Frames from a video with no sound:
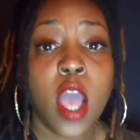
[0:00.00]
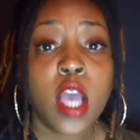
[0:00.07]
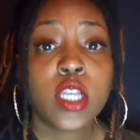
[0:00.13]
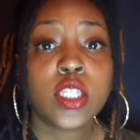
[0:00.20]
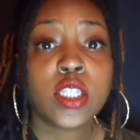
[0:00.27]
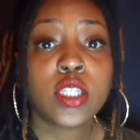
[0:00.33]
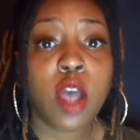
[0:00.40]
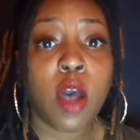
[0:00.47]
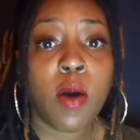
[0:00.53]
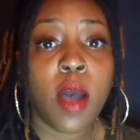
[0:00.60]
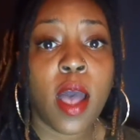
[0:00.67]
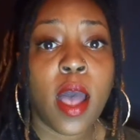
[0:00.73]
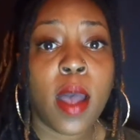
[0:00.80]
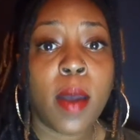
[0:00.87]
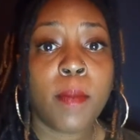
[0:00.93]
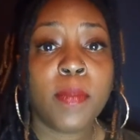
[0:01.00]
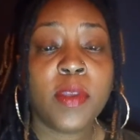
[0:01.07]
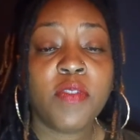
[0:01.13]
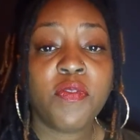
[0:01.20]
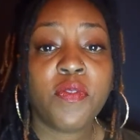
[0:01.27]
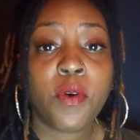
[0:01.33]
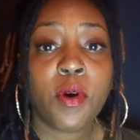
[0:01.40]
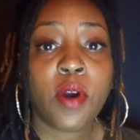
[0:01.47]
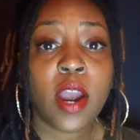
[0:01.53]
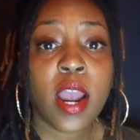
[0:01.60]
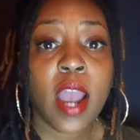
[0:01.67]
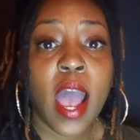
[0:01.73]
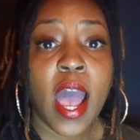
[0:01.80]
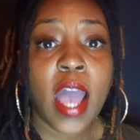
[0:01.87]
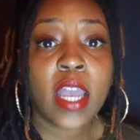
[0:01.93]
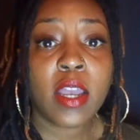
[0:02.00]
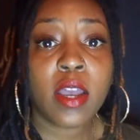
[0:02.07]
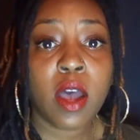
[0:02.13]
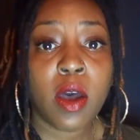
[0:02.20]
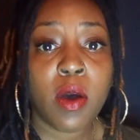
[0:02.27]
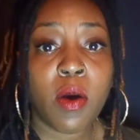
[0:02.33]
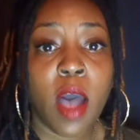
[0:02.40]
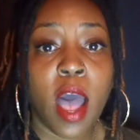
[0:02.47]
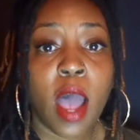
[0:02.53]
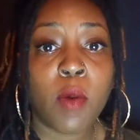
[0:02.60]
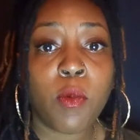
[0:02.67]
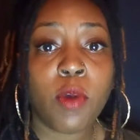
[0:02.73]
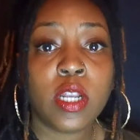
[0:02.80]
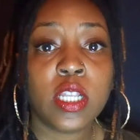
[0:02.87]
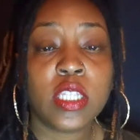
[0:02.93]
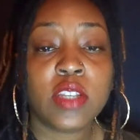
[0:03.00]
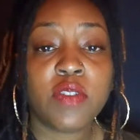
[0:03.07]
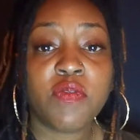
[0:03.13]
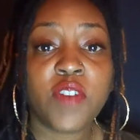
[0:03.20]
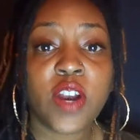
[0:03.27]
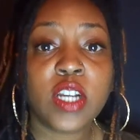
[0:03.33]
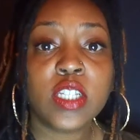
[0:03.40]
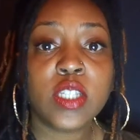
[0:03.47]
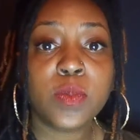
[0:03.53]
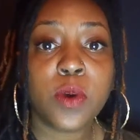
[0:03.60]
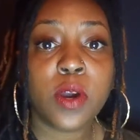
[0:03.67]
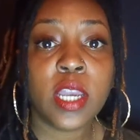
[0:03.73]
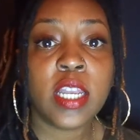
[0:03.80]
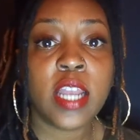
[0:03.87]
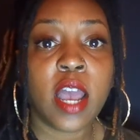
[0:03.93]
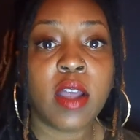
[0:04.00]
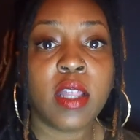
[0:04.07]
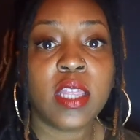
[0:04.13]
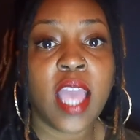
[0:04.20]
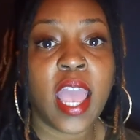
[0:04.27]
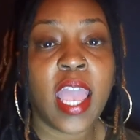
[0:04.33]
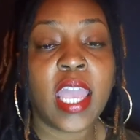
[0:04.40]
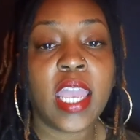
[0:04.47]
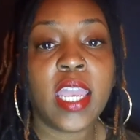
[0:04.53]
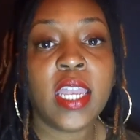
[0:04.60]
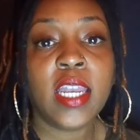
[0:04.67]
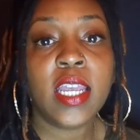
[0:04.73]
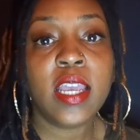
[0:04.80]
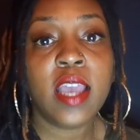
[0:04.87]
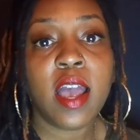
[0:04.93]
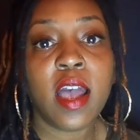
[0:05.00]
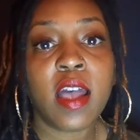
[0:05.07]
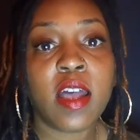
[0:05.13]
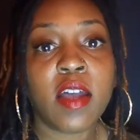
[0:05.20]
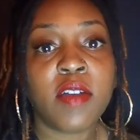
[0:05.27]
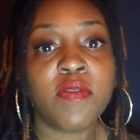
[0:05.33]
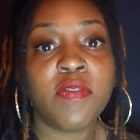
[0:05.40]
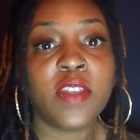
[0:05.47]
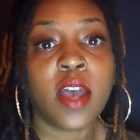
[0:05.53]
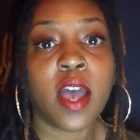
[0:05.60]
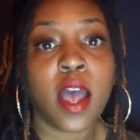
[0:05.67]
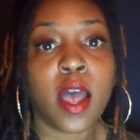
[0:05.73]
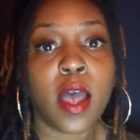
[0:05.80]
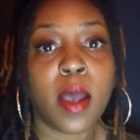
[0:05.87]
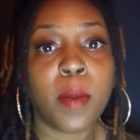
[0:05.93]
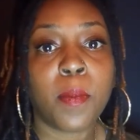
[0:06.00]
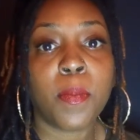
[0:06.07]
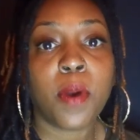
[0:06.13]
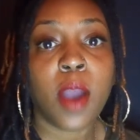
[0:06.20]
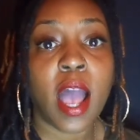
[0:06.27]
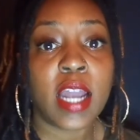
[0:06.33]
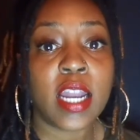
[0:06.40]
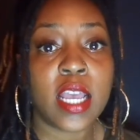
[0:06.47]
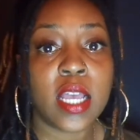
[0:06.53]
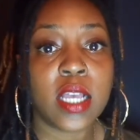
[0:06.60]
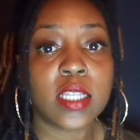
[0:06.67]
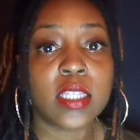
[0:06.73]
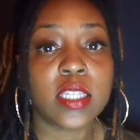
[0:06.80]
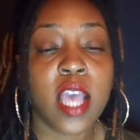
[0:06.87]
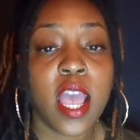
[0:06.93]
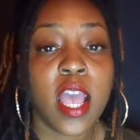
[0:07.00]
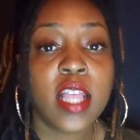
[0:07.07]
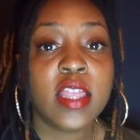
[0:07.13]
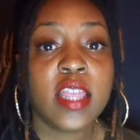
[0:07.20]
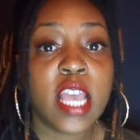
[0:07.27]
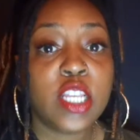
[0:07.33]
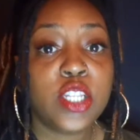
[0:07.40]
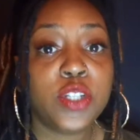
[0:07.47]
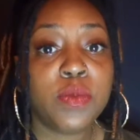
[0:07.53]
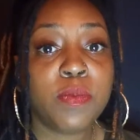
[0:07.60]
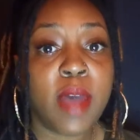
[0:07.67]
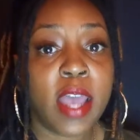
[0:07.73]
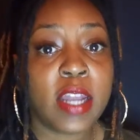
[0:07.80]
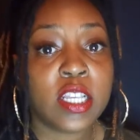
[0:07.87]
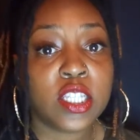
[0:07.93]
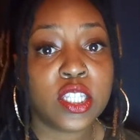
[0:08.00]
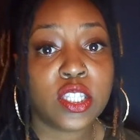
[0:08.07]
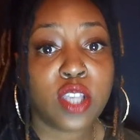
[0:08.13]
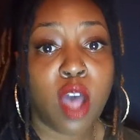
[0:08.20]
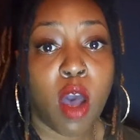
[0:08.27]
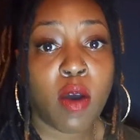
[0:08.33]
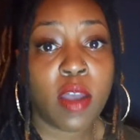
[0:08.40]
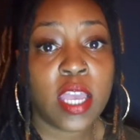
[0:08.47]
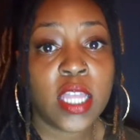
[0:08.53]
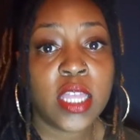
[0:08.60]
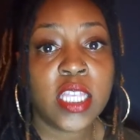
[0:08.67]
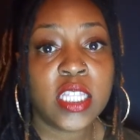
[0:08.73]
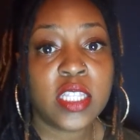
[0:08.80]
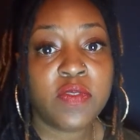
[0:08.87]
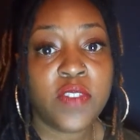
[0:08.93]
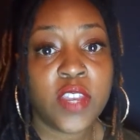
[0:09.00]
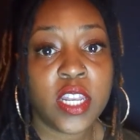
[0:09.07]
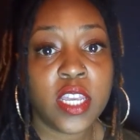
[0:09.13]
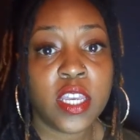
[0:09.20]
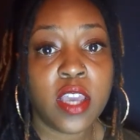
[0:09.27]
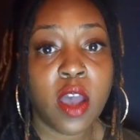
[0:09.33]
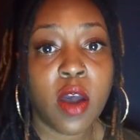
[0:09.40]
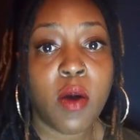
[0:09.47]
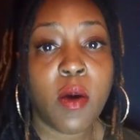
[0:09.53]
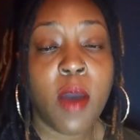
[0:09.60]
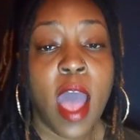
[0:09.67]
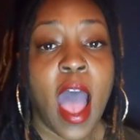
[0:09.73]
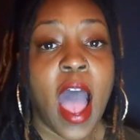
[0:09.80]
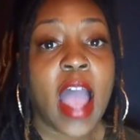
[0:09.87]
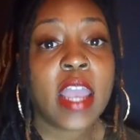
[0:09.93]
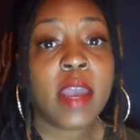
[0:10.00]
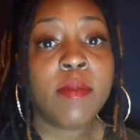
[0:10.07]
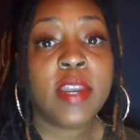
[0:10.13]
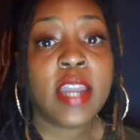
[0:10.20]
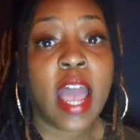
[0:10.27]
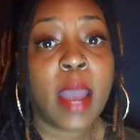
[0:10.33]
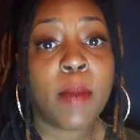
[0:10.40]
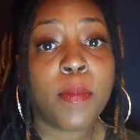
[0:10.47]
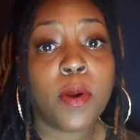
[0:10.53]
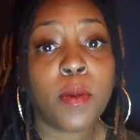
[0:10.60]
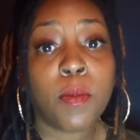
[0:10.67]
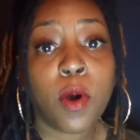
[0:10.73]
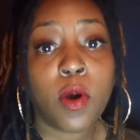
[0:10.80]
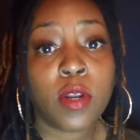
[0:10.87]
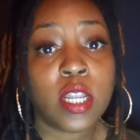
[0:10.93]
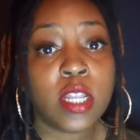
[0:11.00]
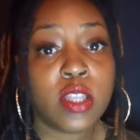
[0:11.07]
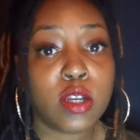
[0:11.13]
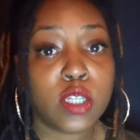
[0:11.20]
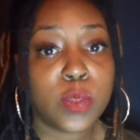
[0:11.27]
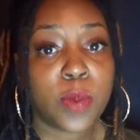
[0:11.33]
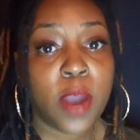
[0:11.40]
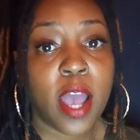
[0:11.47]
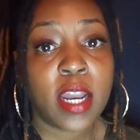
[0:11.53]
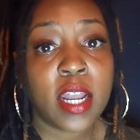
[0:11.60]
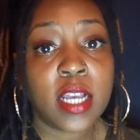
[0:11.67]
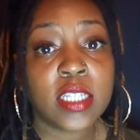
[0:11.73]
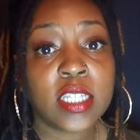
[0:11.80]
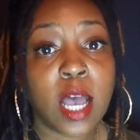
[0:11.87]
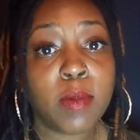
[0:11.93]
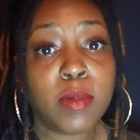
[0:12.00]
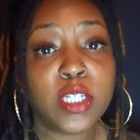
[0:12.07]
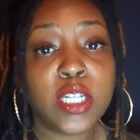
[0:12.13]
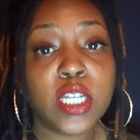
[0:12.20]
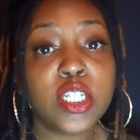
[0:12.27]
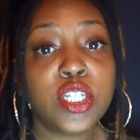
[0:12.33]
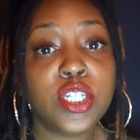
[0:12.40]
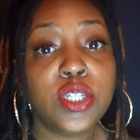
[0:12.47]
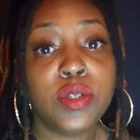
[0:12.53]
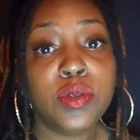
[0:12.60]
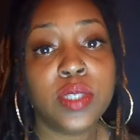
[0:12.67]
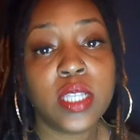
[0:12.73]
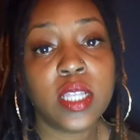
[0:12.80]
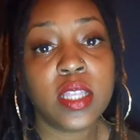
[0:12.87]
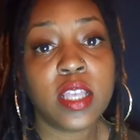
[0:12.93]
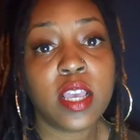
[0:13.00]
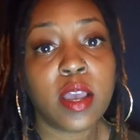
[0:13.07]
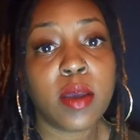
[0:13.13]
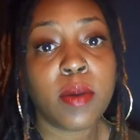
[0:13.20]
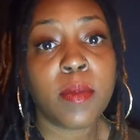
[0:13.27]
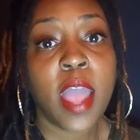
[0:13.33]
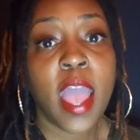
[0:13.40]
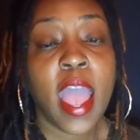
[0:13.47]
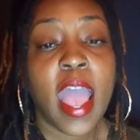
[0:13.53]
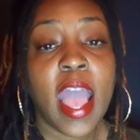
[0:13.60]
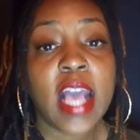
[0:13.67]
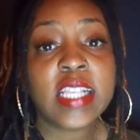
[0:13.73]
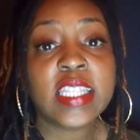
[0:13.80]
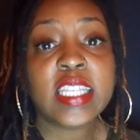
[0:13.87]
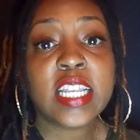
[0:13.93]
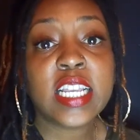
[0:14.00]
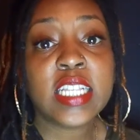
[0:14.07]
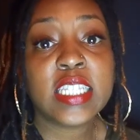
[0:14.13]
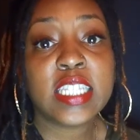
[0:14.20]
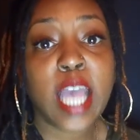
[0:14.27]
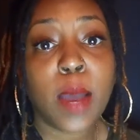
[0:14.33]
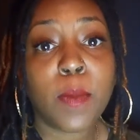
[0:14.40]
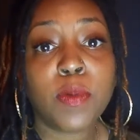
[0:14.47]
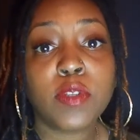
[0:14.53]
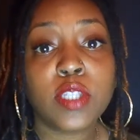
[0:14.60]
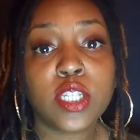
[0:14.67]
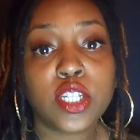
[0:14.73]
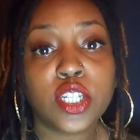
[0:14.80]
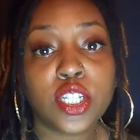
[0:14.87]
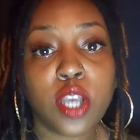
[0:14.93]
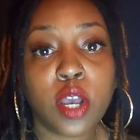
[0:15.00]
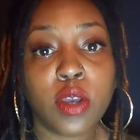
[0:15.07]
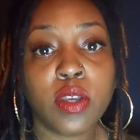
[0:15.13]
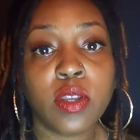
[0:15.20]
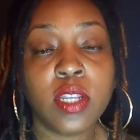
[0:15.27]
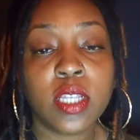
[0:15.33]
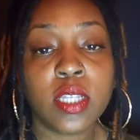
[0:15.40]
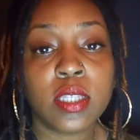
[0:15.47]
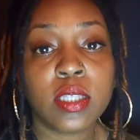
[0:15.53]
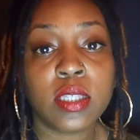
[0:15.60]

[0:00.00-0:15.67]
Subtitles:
So before I go, I wanted to first point out that any of the products that you might have saw in this video, I am not promoting those products. I was just using them as an example to show you the